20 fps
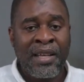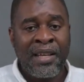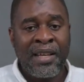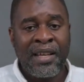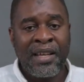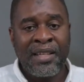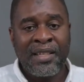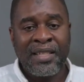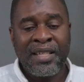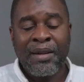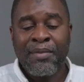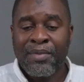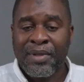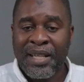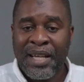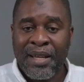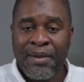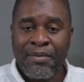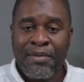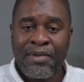And
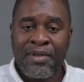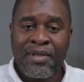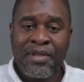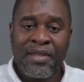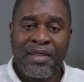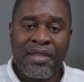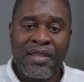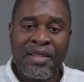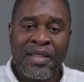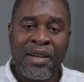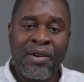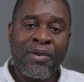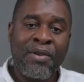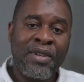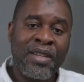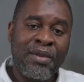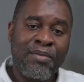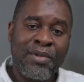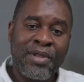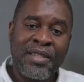sometimes the
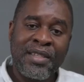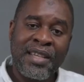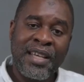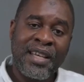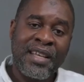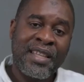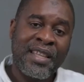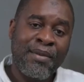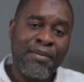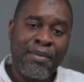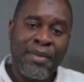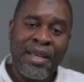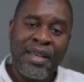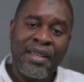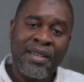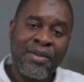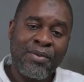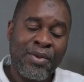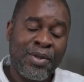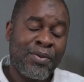only mistake they
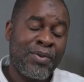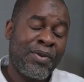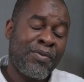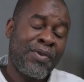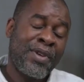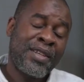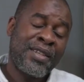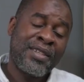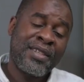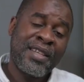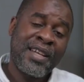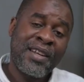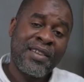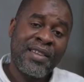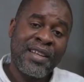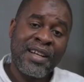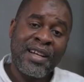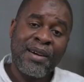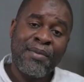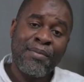made was when registering
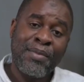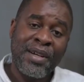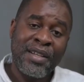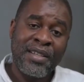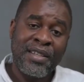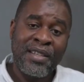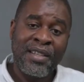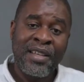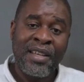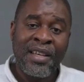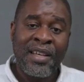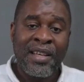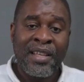the company,